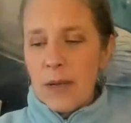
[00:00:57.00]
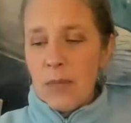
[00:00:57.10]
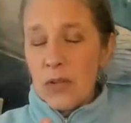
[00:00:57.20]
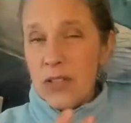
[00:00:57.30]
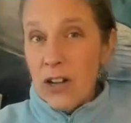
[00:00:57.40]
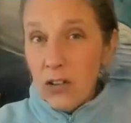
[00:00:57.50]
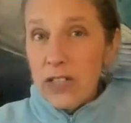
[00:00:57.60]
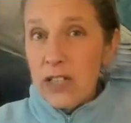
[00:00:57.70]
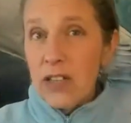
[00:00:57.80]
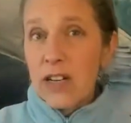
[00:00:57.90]

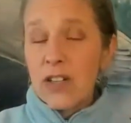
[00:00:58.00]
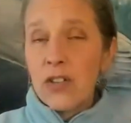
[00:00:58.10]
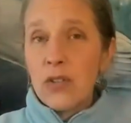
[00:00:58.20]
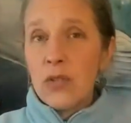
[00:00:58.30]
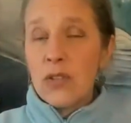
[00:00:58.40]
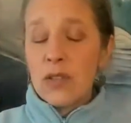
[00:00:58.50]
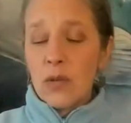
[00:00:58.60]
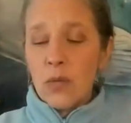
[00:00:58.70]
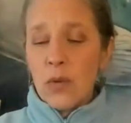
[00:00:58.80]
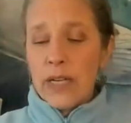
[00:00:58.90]
modality that I use
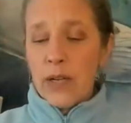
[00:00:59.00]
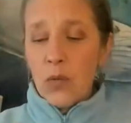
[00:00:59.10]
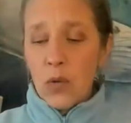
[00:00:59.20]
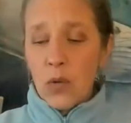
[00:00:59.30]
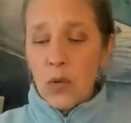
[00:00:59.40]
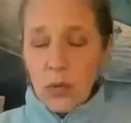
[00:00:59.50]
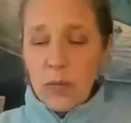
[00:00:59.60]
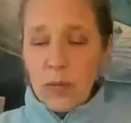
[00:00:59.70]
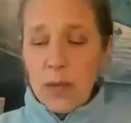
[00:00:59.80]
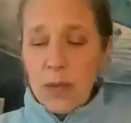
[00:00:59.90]
when I work
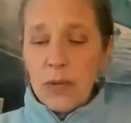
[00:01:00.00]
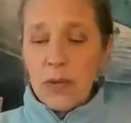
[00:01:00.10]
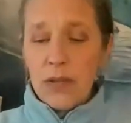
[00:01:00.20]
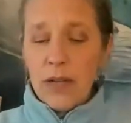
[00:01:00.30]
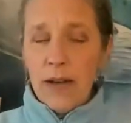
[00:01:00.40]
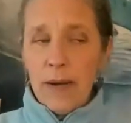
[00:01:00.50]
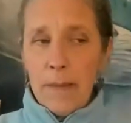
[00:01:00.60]
with people.